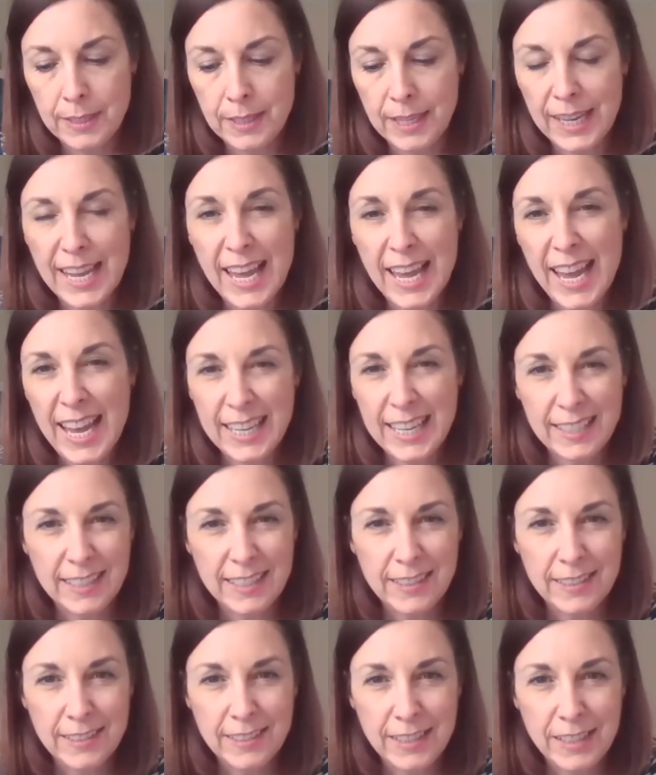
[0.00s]

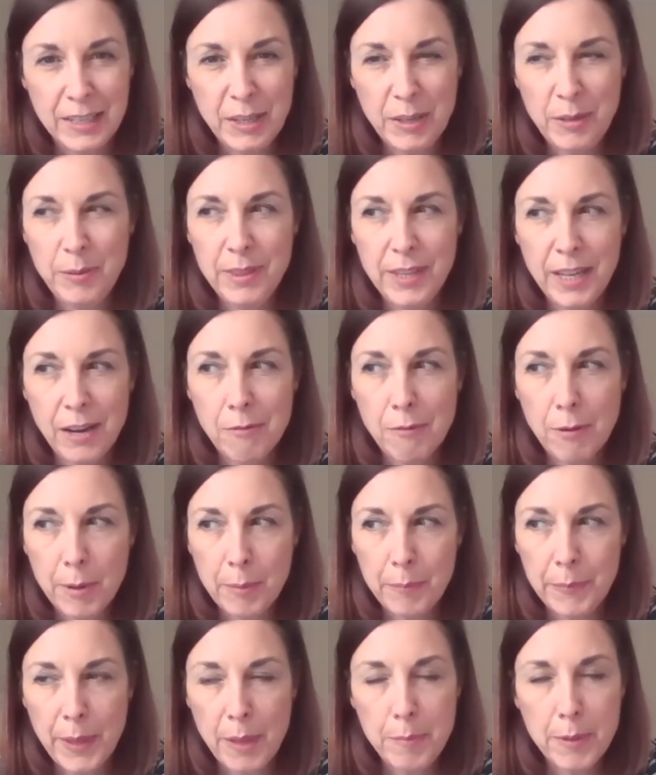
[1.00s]
again. You know, when they grow
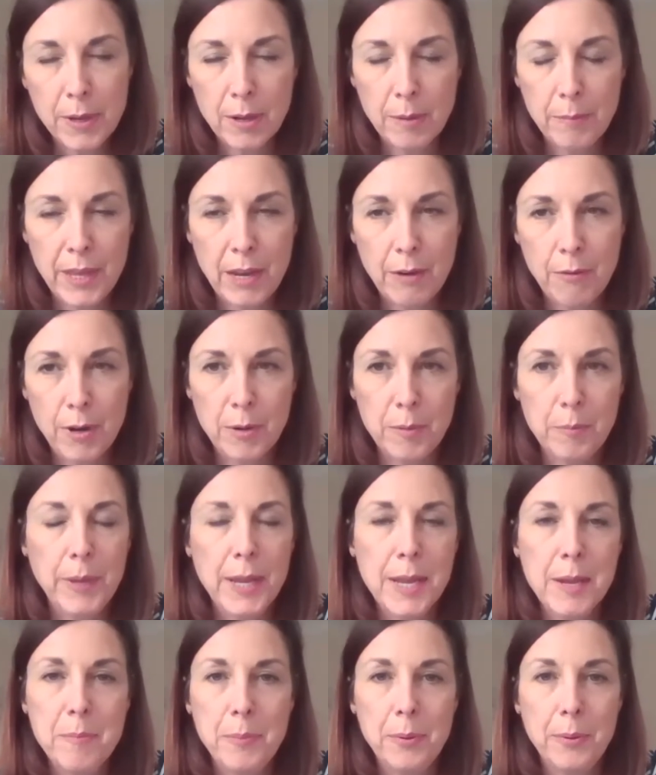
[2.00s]
up, they become their own
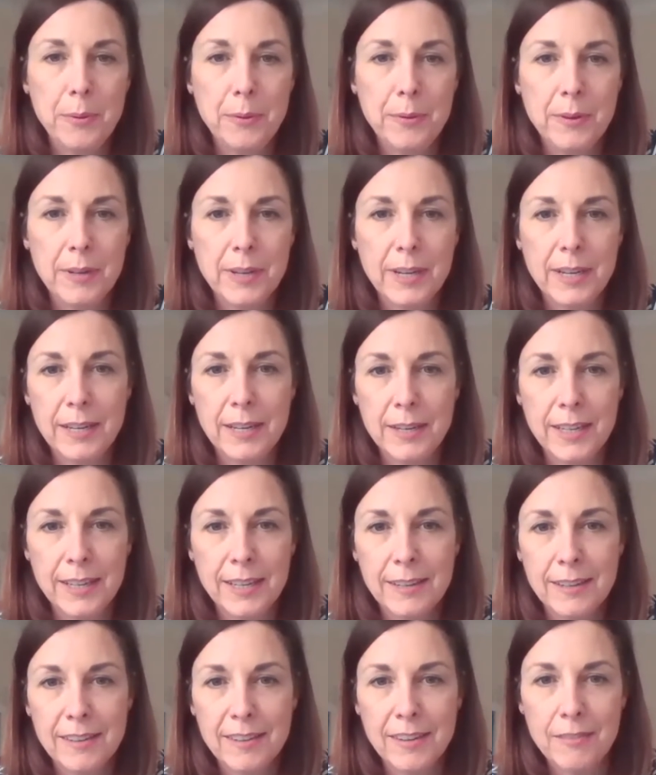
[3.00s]
people, and I
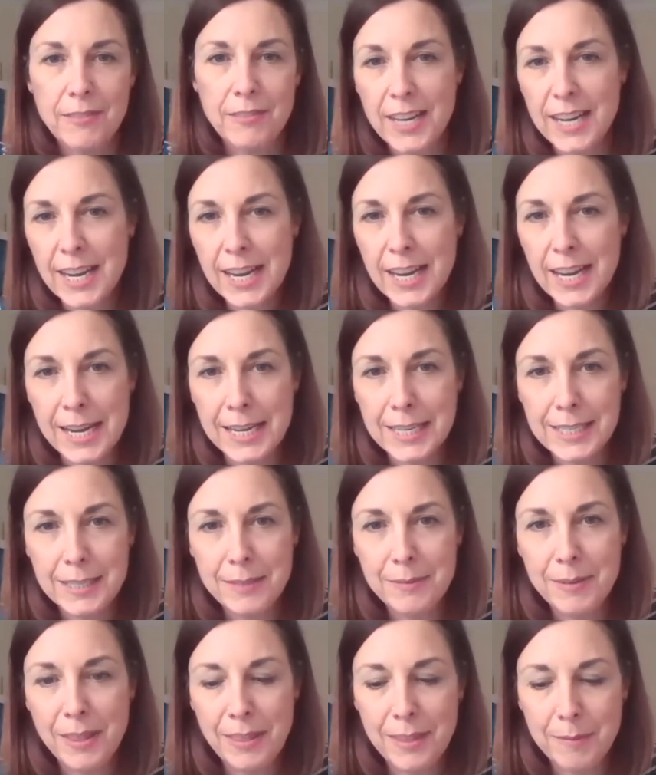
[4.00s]

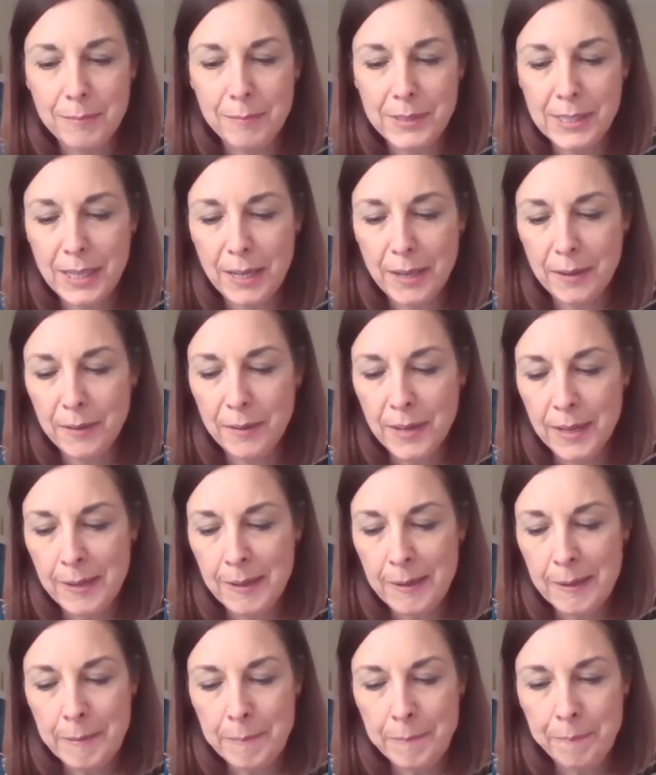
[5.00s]
reconnected with them. So
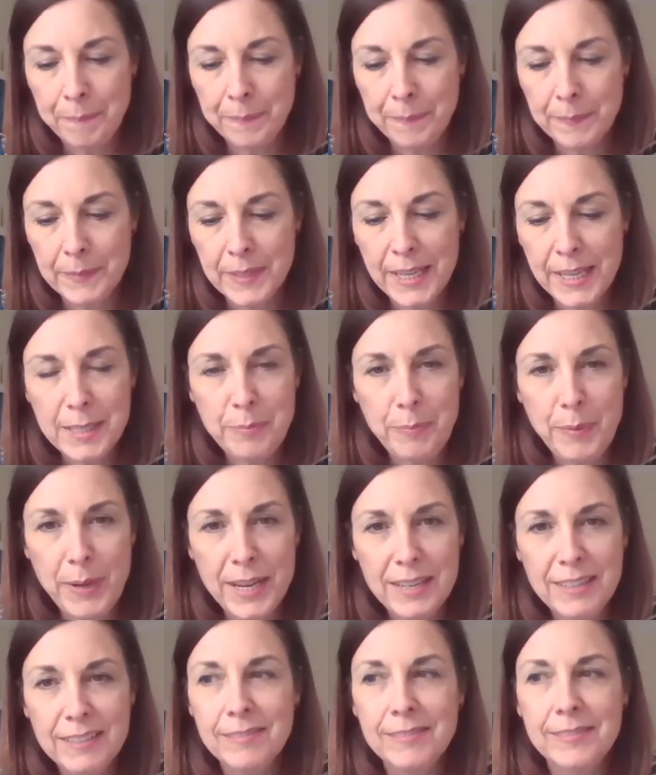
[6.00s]
it's
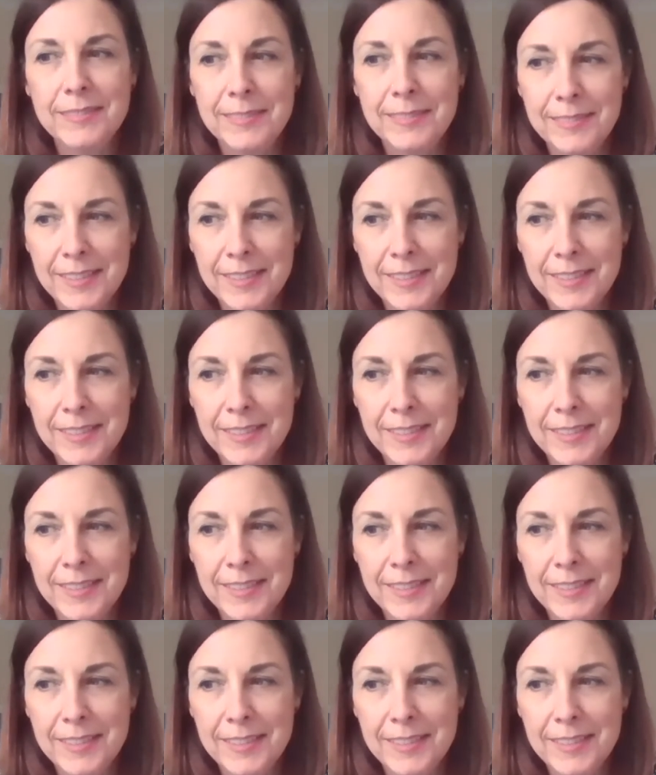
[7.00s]
been